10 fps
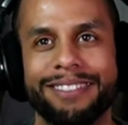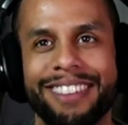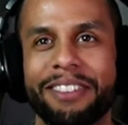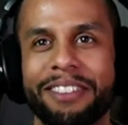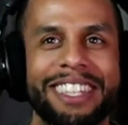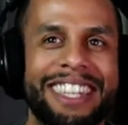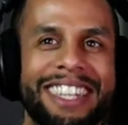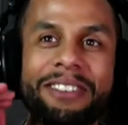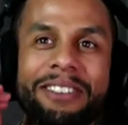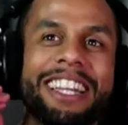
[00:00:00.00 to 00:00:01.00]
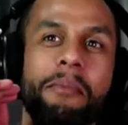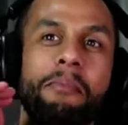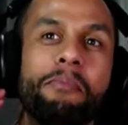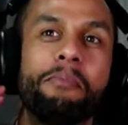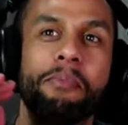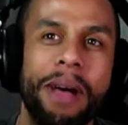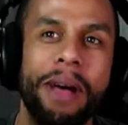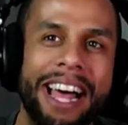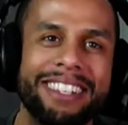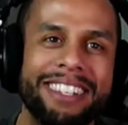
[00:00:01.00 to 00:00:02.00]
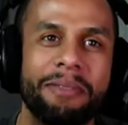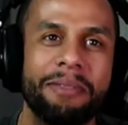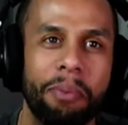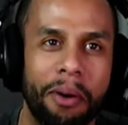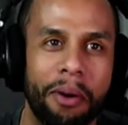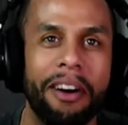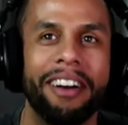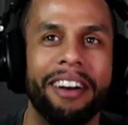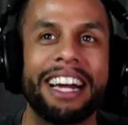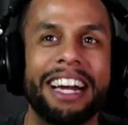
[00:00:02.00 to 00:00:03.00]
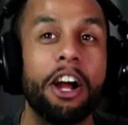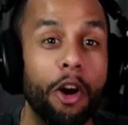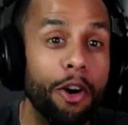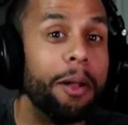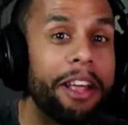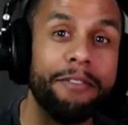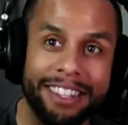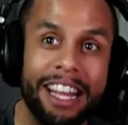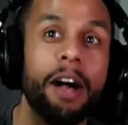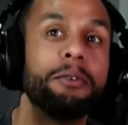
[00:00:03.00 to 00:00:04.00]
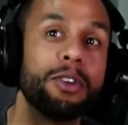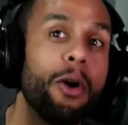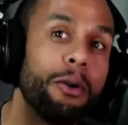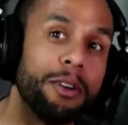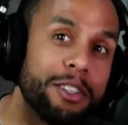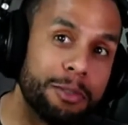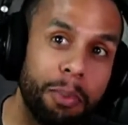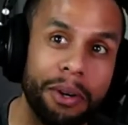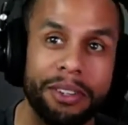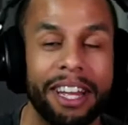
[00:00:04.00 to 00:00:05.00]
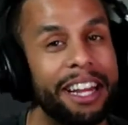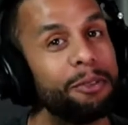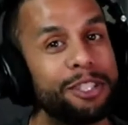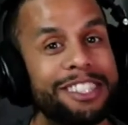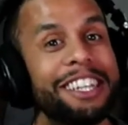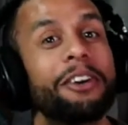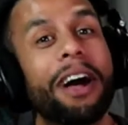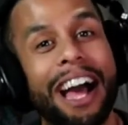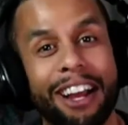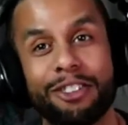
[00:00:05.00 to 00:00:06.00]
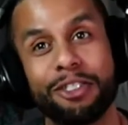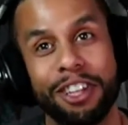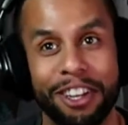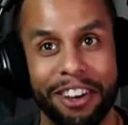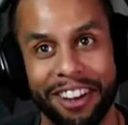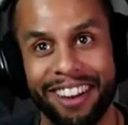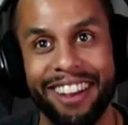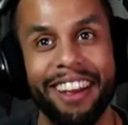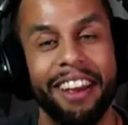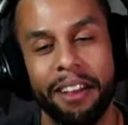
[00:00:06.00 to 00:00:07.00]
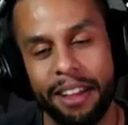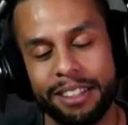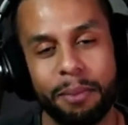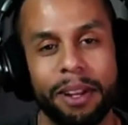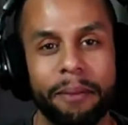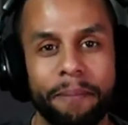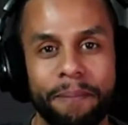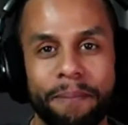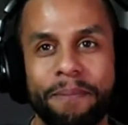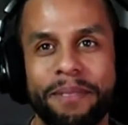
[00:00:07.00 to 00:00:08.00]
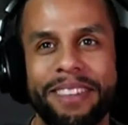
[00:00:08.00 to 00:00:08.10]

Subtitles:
Yeah. I was like, that was like the best part. Like I heard about it in advance. I was already spoiled, and it was still actually good. That's about it.